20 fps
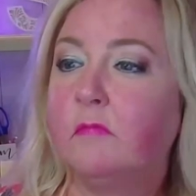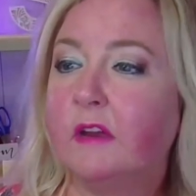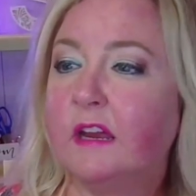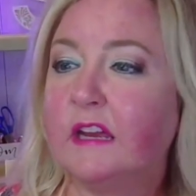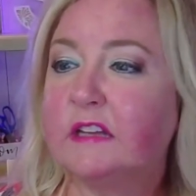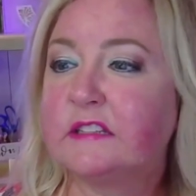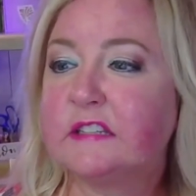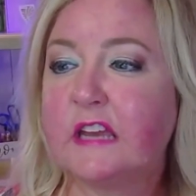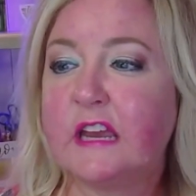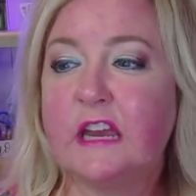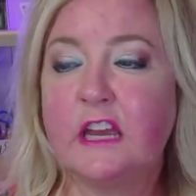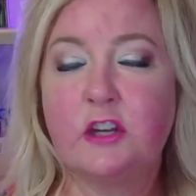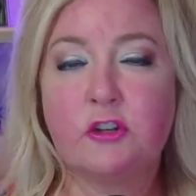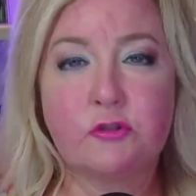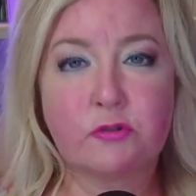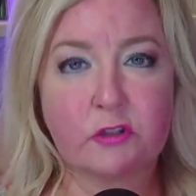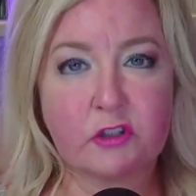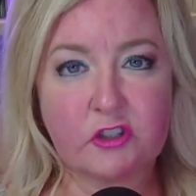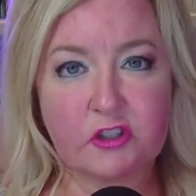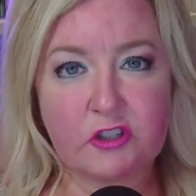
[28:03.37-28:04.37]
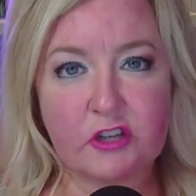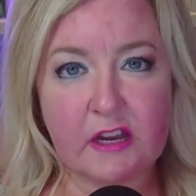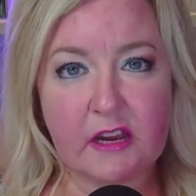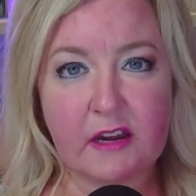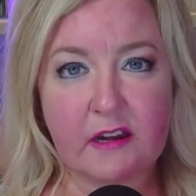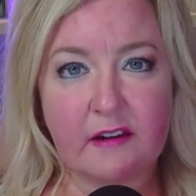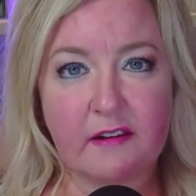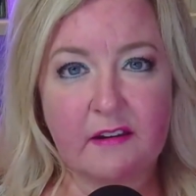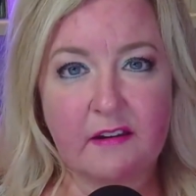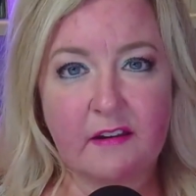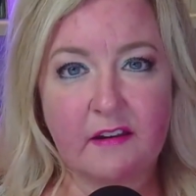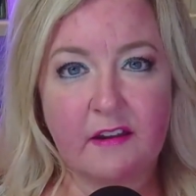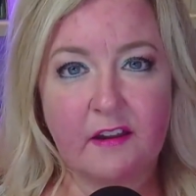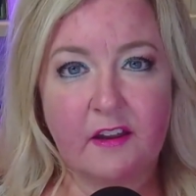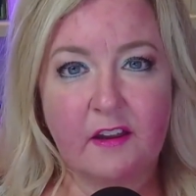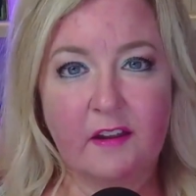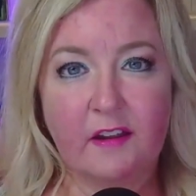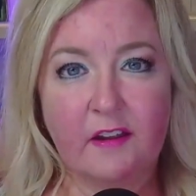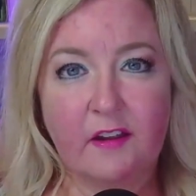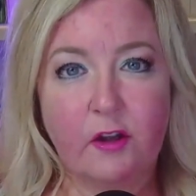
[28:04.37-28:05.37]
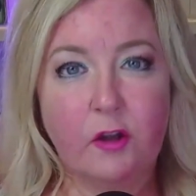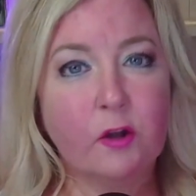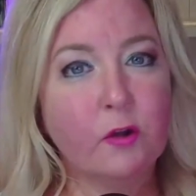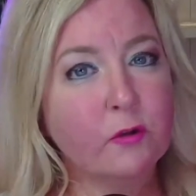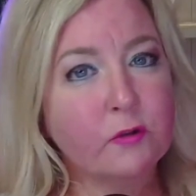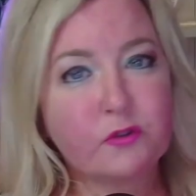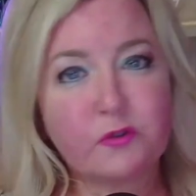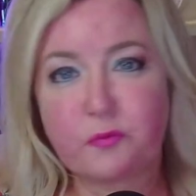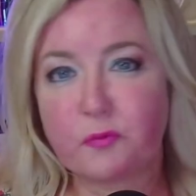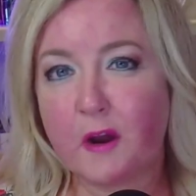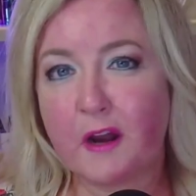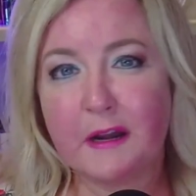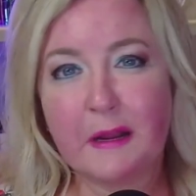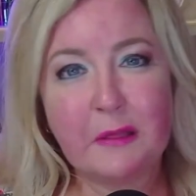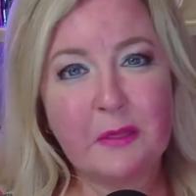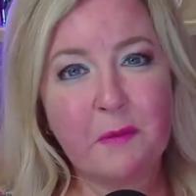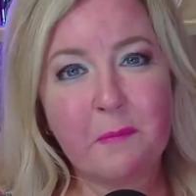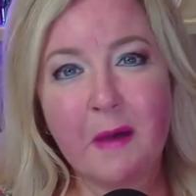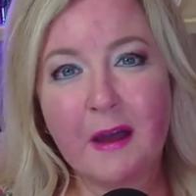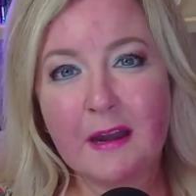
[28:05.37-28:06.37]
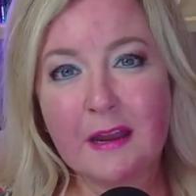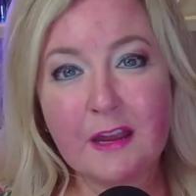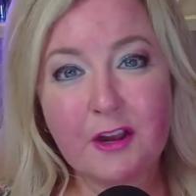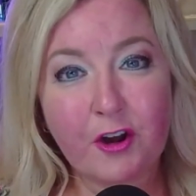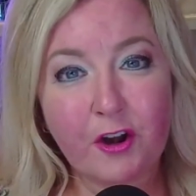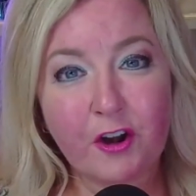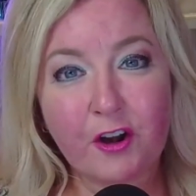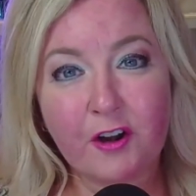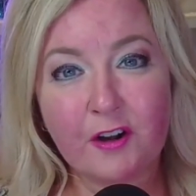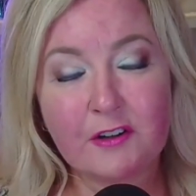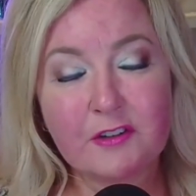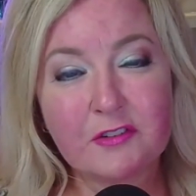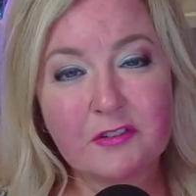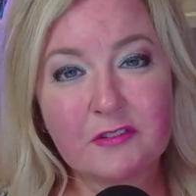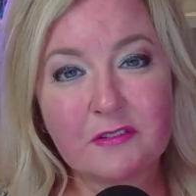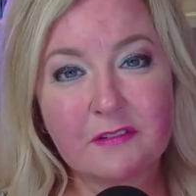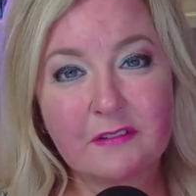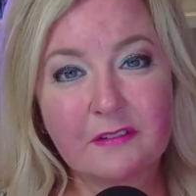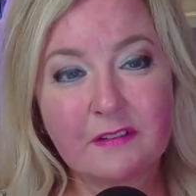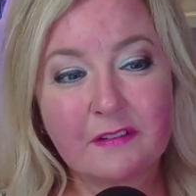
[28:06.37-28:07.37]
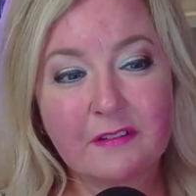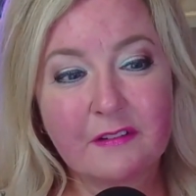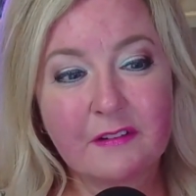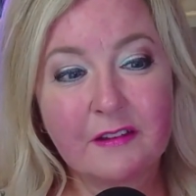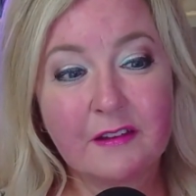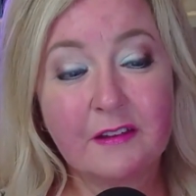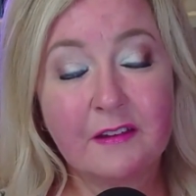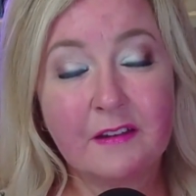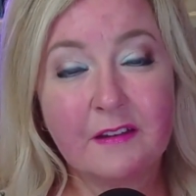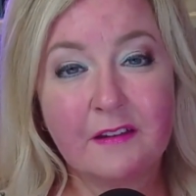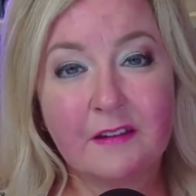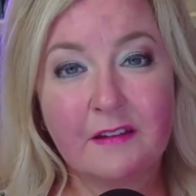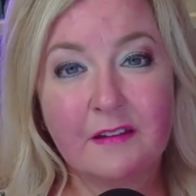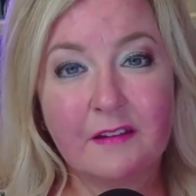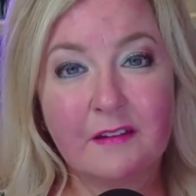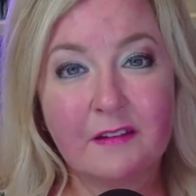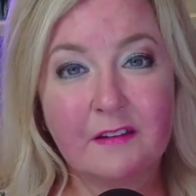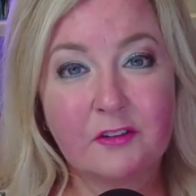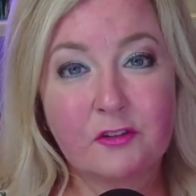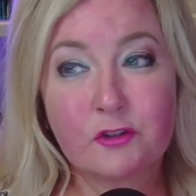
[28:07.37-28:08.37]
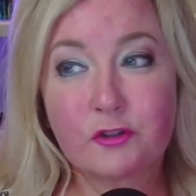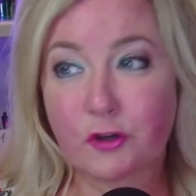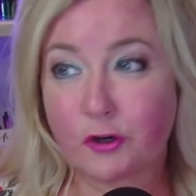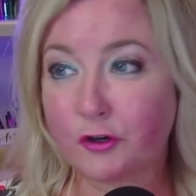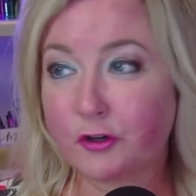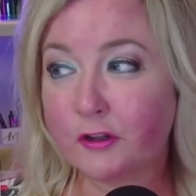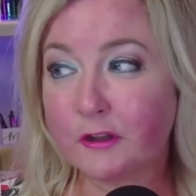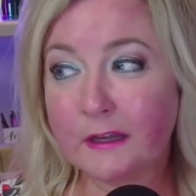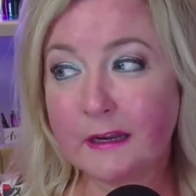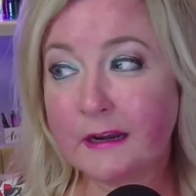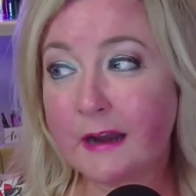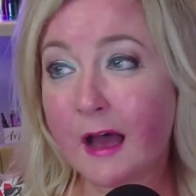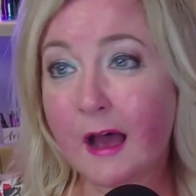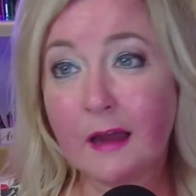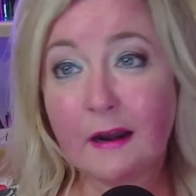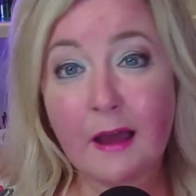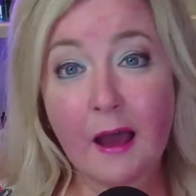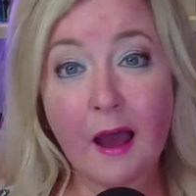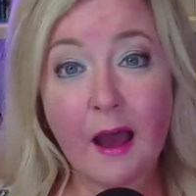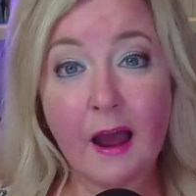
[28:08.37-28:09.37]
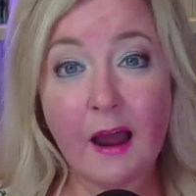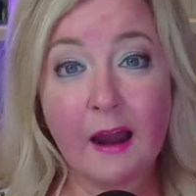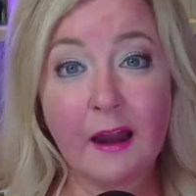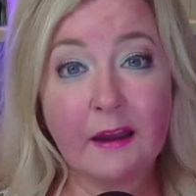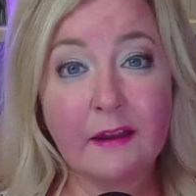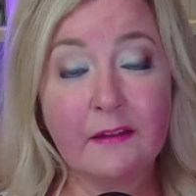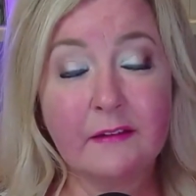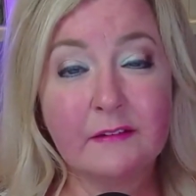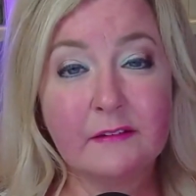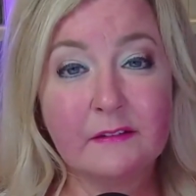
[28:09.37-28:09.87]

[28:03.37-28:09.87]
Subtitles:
it's interesting. Who's running the money curse? Certainly not I.